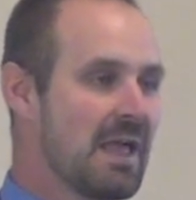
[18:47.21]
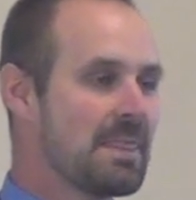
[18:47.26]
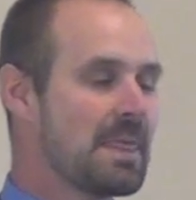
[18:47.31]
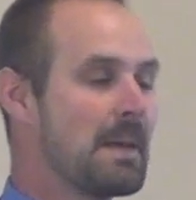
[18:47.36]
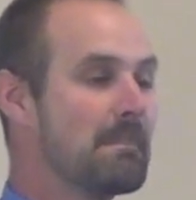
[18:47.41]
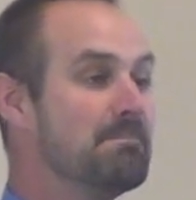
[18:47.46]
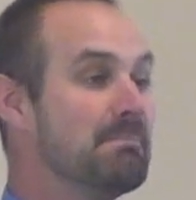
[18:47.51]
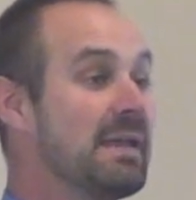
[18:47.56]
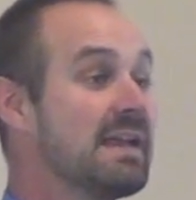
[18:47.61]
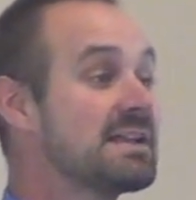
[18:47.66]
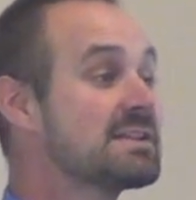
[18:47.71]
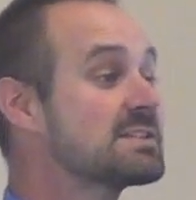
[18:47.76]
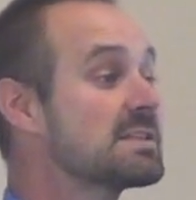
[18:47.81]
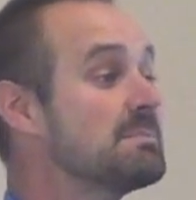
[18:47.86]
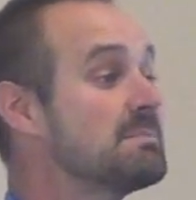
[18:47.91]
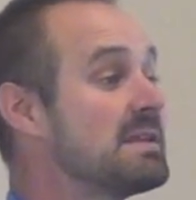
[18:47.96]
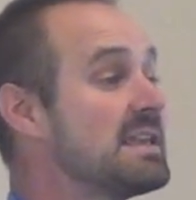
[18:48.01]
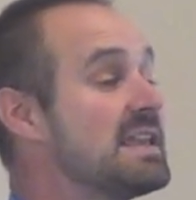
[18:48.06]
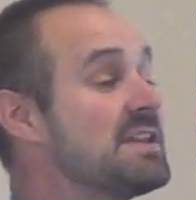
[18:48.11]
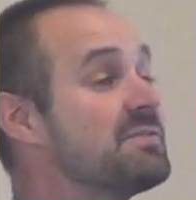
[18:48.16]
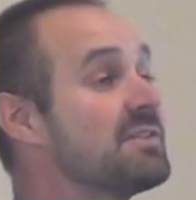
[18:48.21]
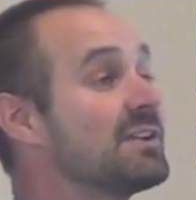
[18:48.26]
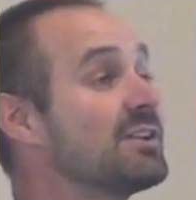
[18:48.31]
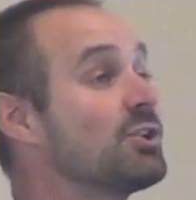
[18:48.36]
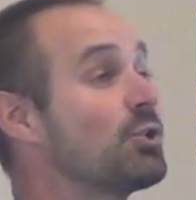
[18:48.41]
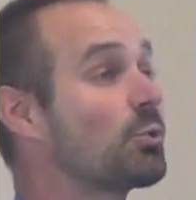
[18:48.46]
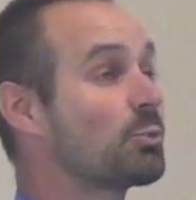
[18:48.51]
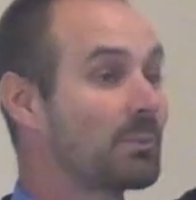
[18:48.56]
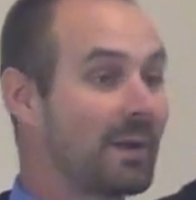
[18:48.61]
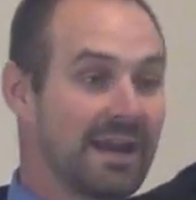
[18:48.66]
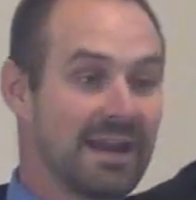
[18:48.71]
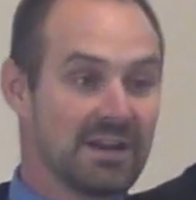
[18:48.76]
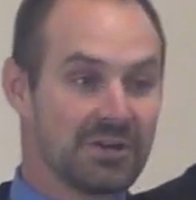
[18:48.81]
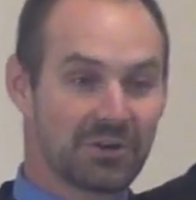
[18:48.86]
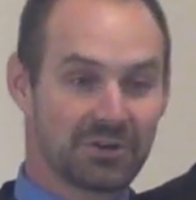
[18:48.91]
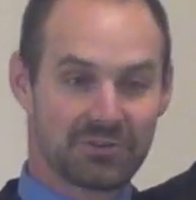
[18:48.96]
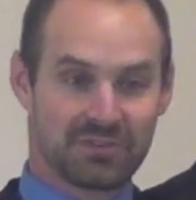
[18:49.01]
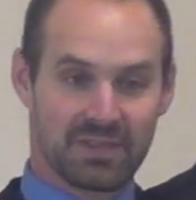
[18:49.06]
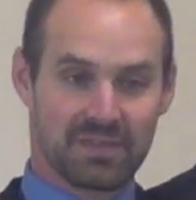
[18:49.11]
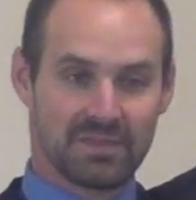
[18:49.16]
that makes him even
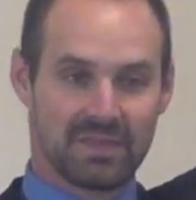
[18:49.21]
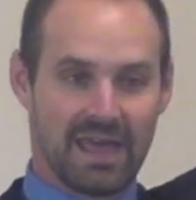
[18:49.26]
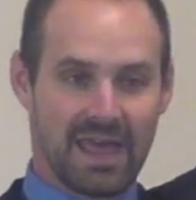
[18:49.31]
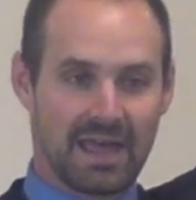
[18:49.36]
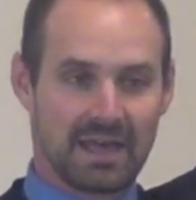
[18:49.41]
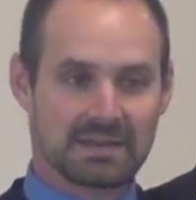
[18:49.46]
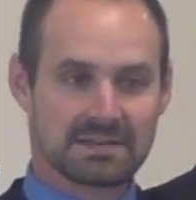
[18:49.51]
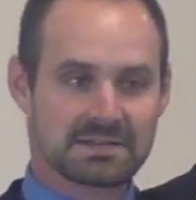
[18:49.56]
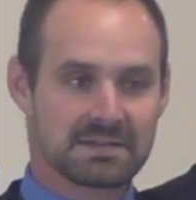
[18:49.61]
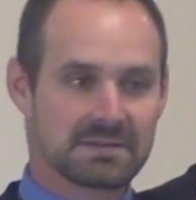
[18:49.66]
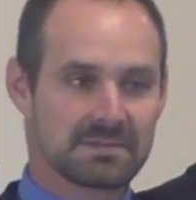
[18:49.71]
greater than that.